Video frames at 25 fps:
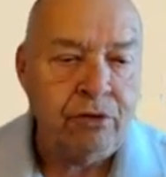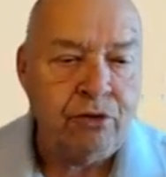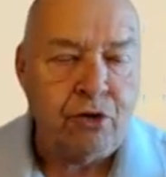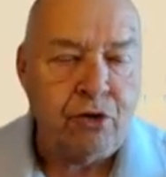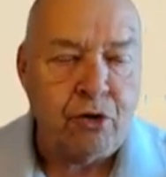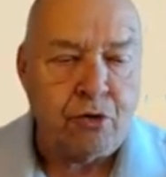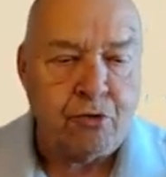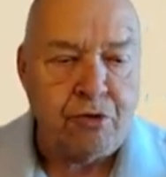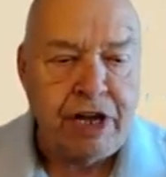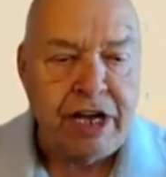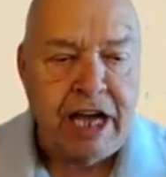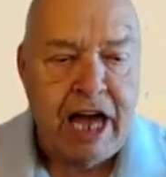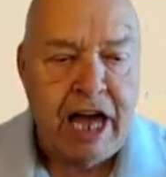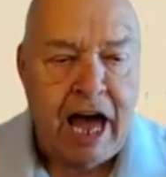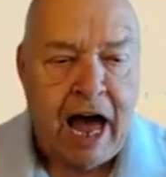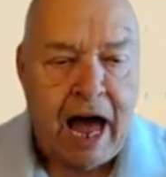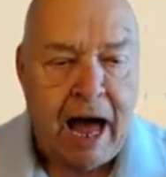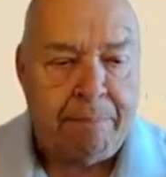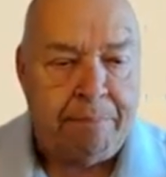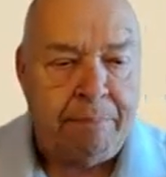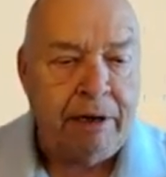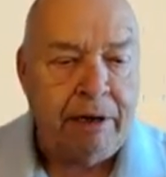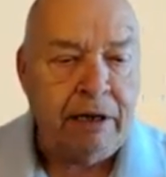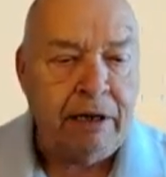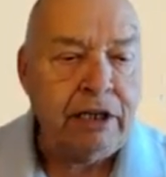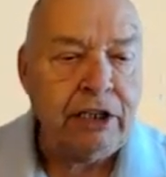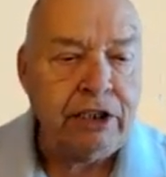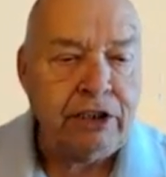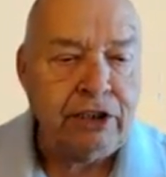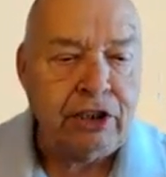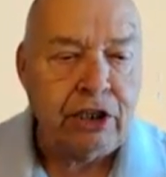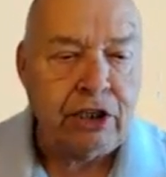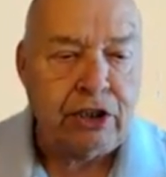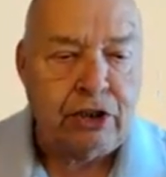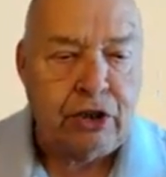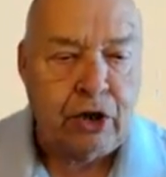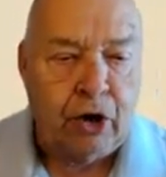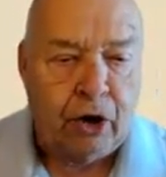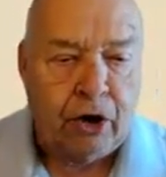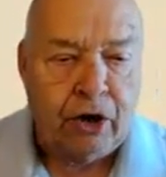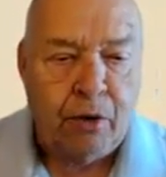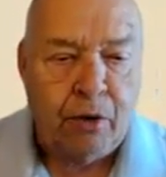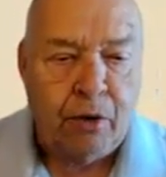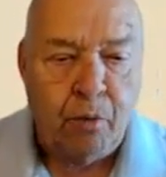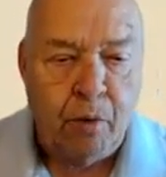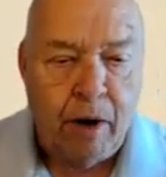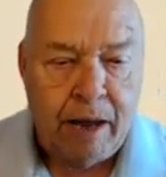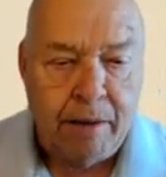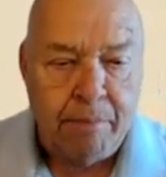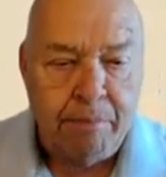To recap, the
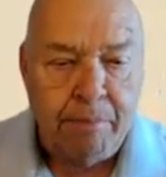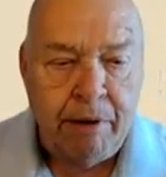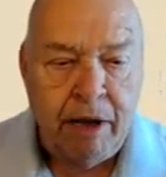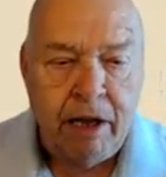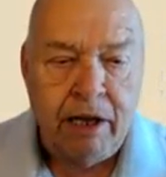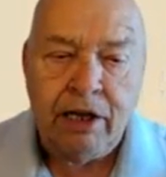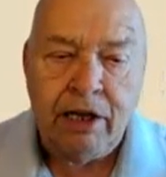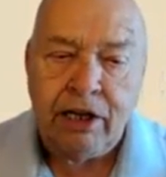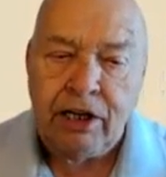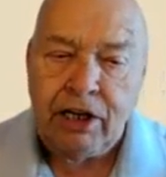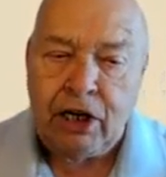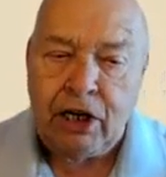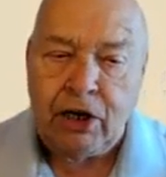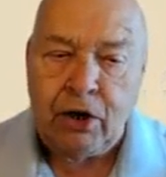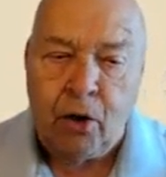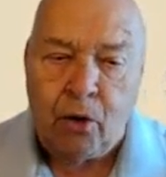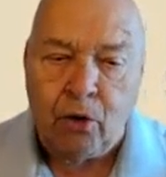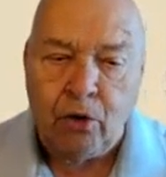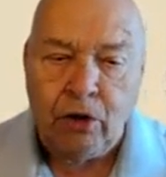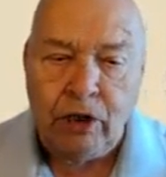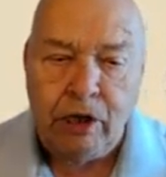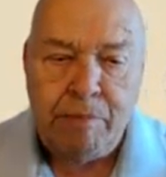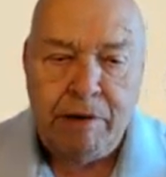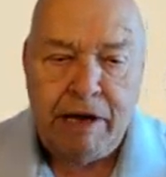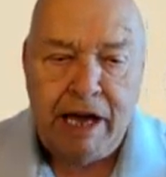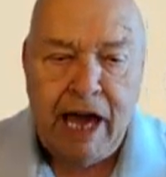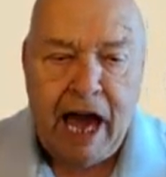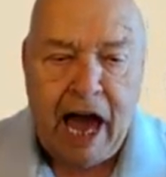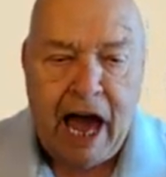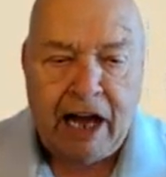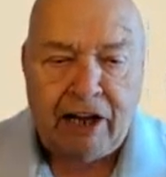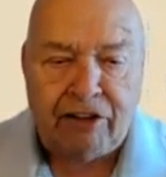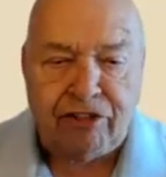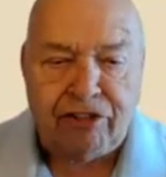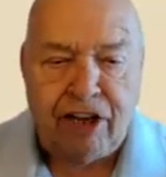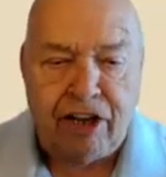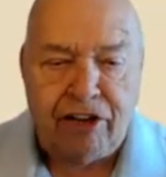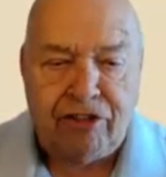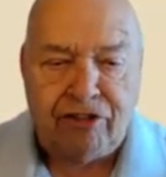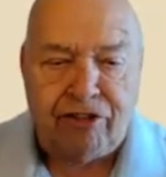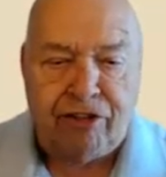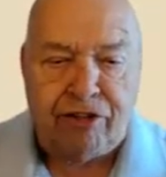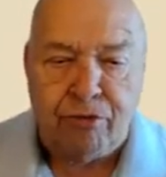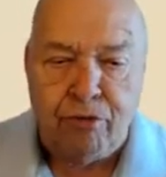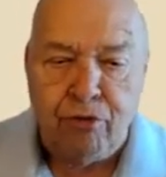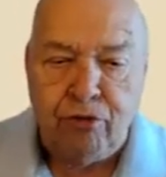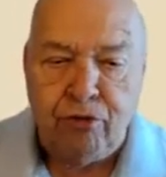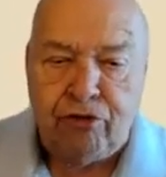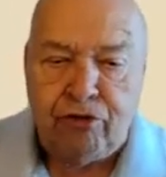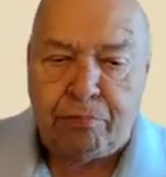dark web can only be accessed
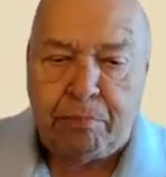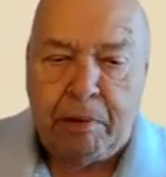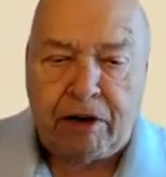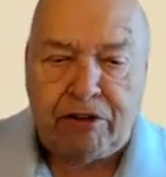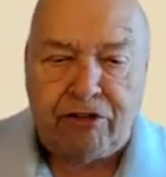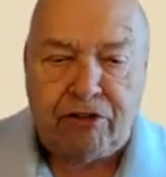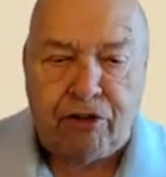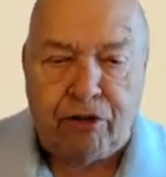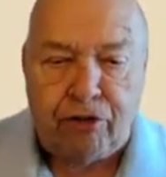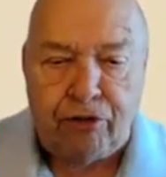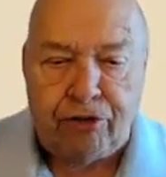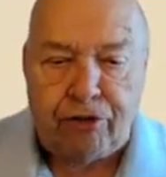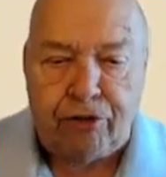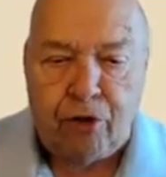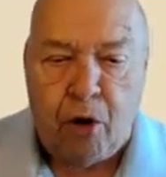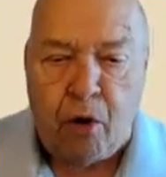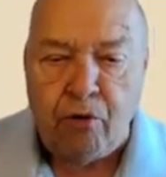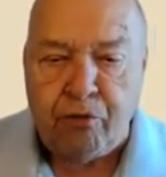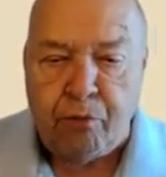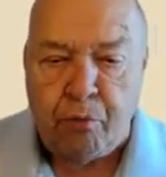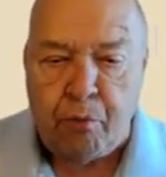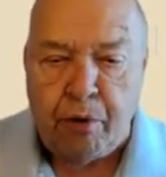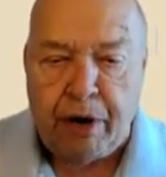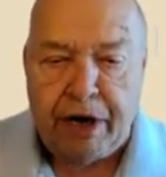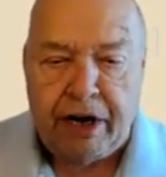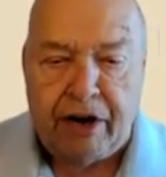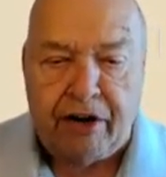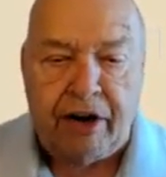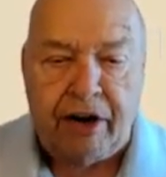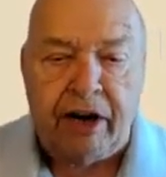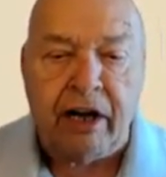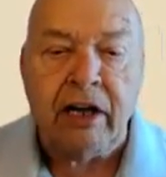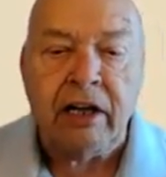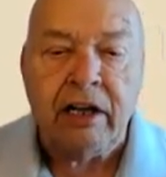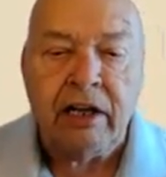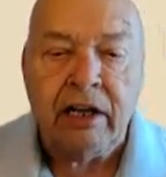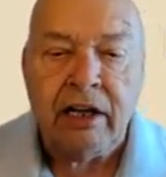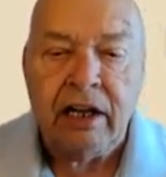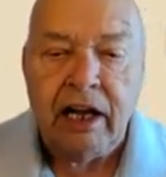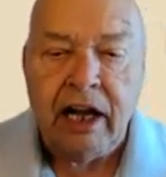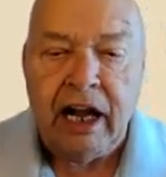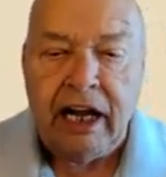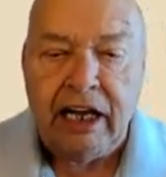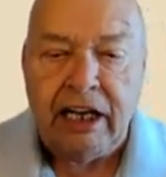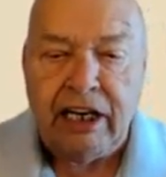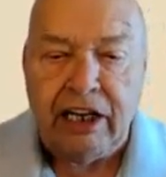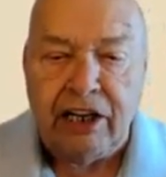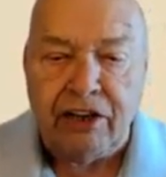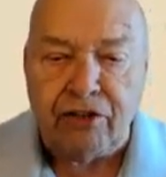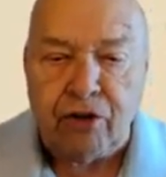through special software
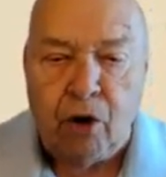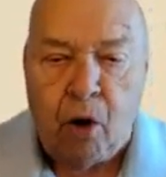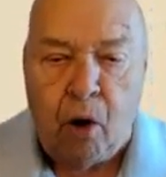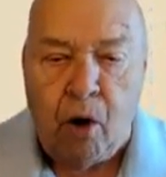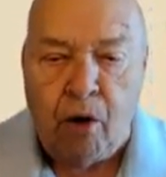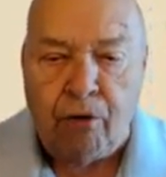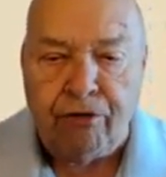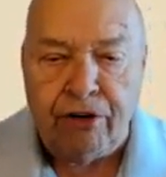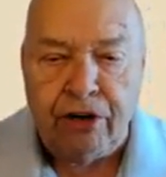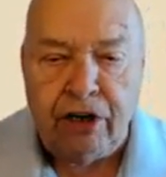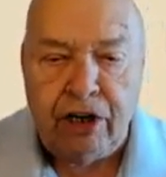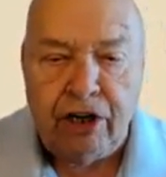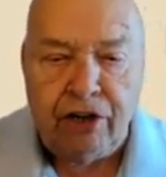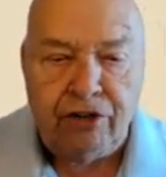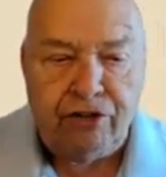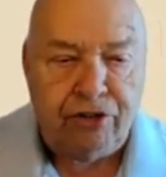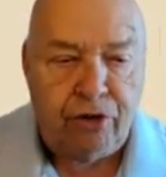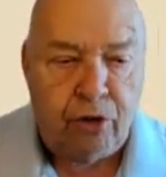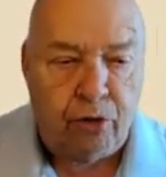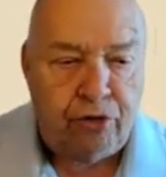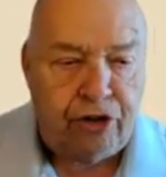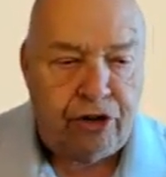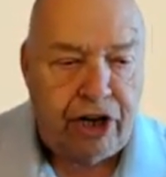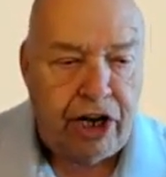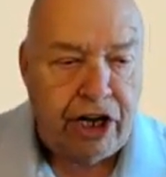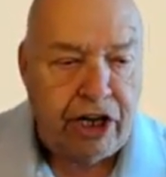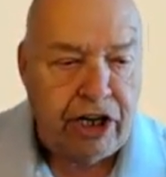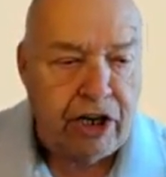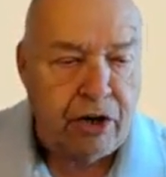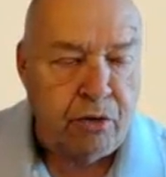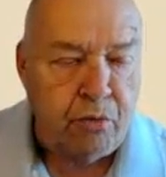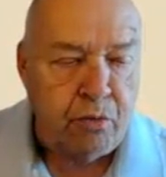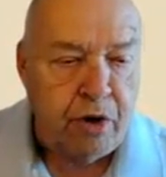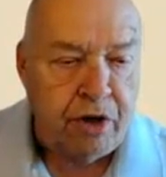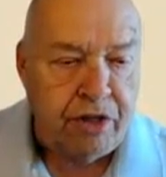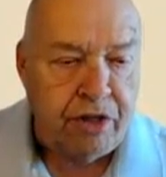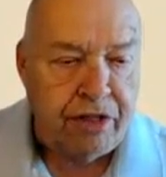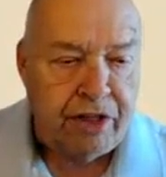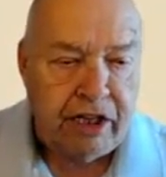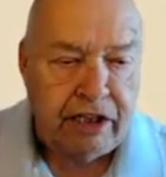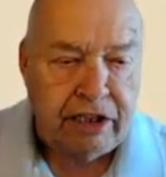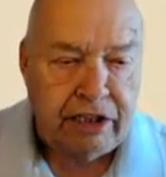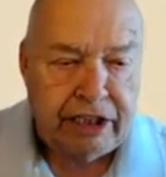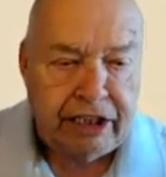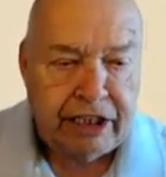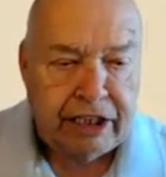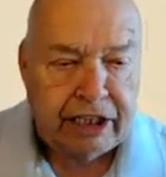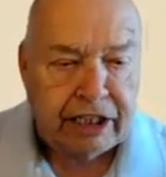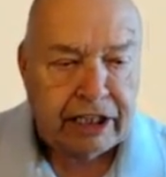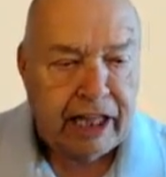and is often associated with
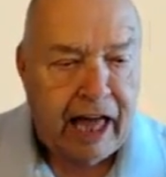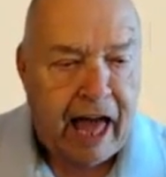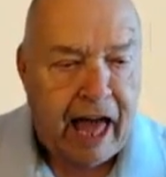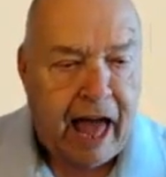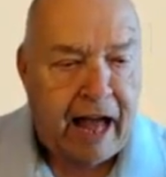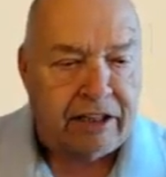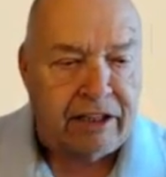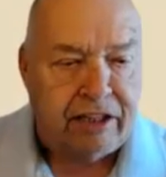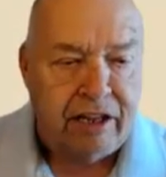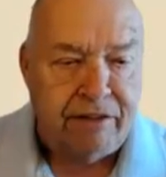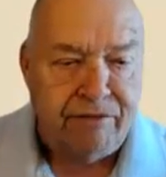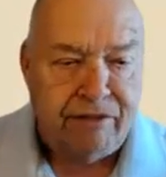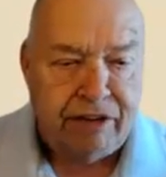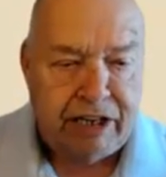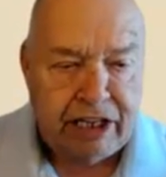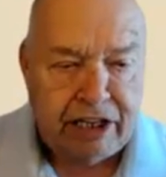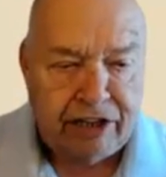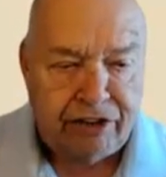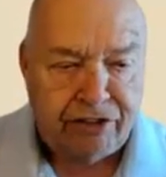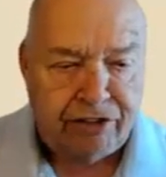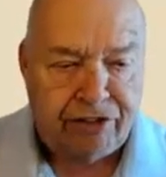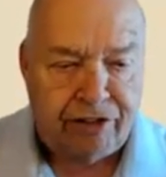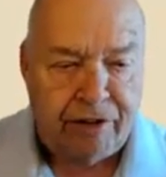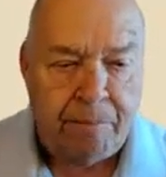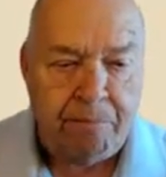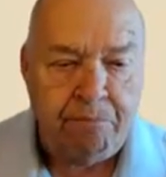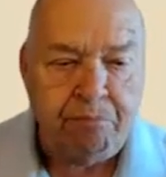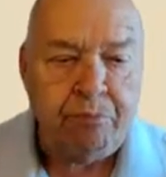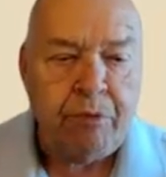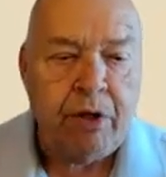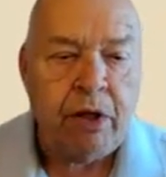illegal activities.